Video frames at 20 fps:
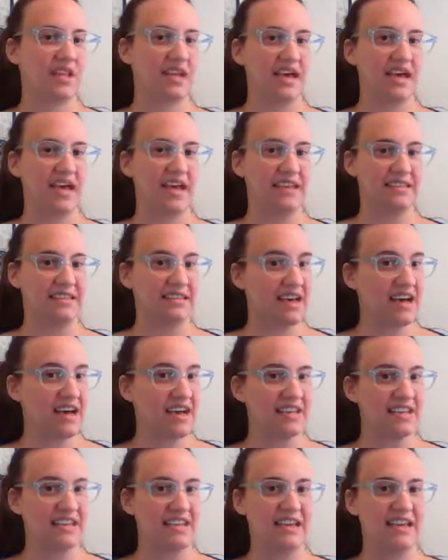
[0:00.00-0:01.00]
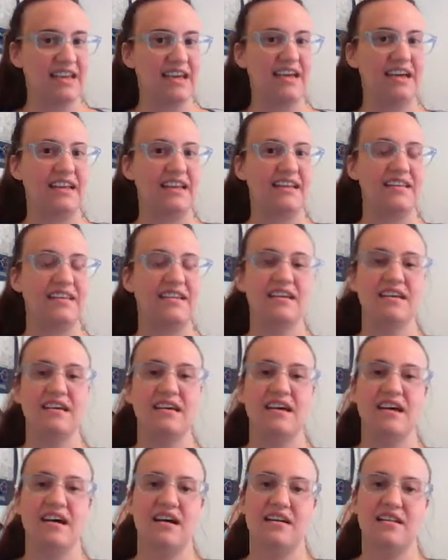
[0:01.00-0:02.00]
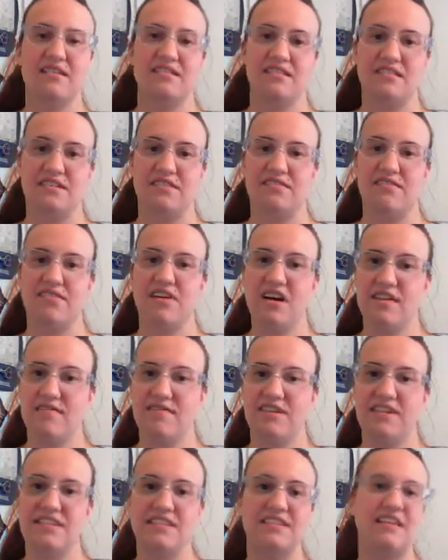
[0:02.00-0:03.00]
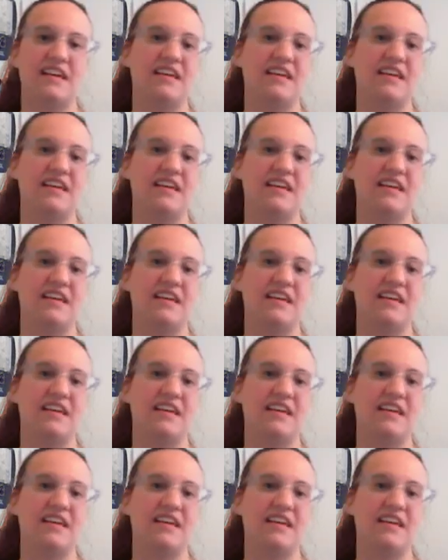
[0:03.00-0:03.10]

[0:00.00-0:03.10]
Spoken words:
anxiety and self-confidence,